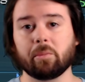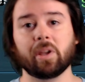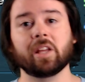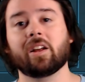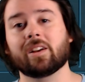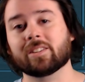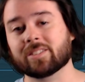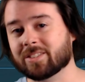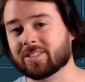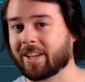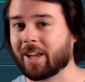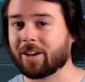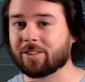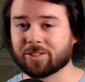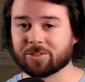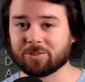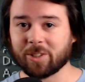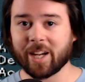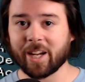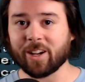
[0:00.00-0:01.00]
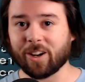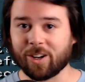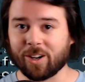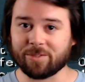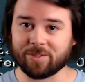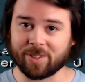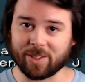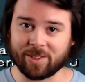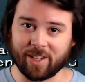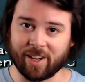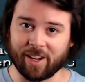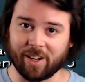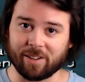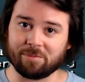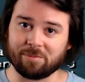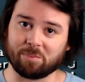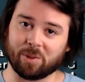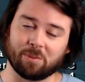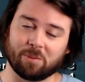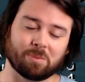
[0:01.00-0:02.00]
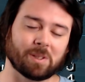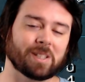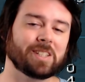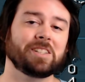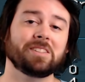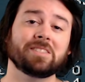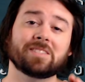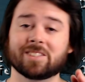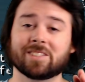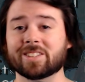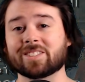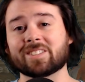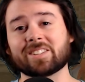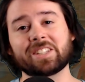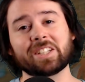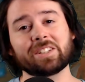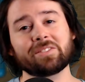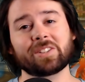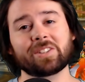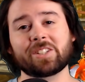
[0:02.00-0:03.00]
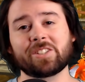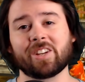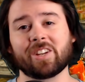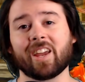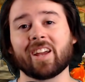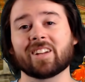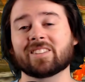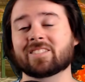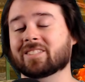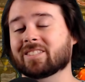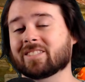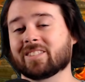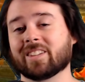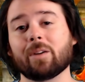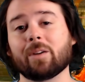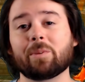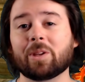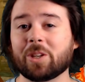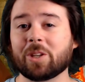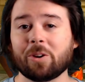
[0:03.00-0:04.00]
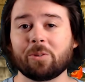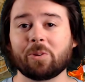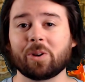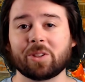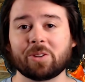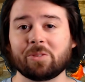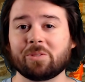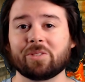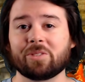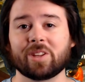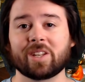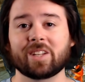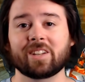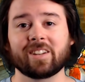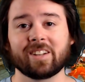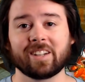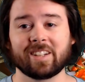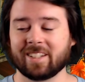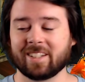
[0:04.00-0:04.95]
may not sound right off the top, but please just give it a chance. Let me know what you think.